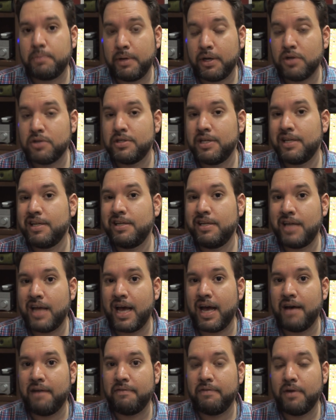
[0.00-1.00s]
because they didn't
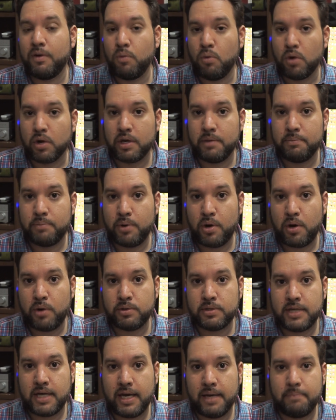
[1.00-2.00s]
have a working
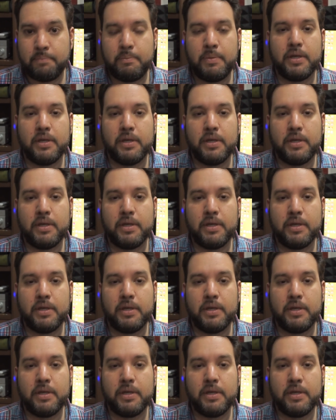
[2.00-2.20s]
prototype,